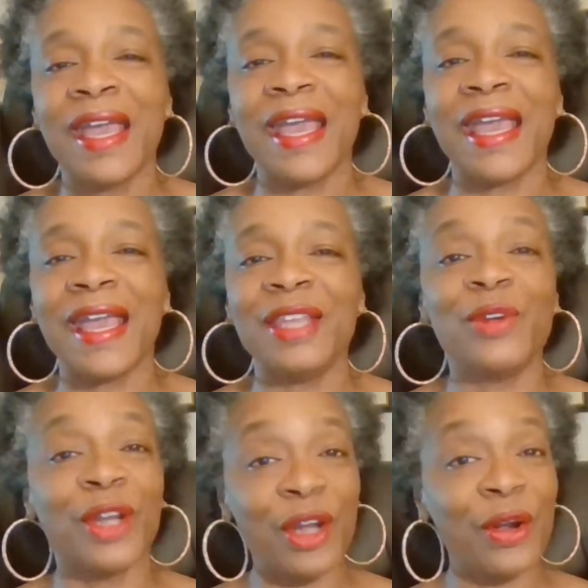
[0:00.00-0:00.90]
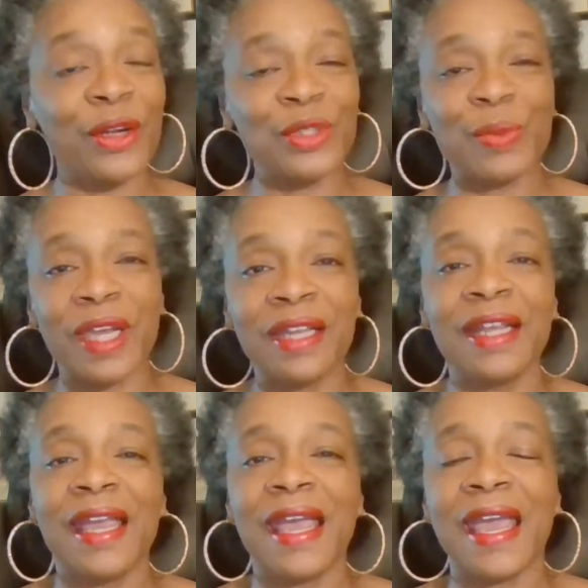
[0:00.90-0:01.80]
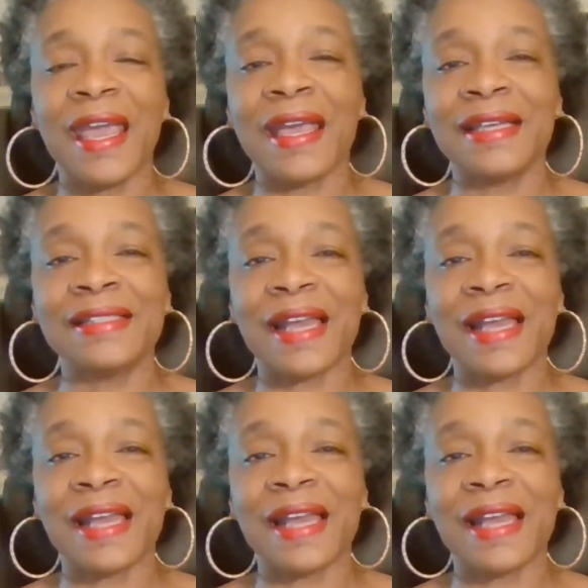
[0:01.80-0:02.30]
and your encouragement as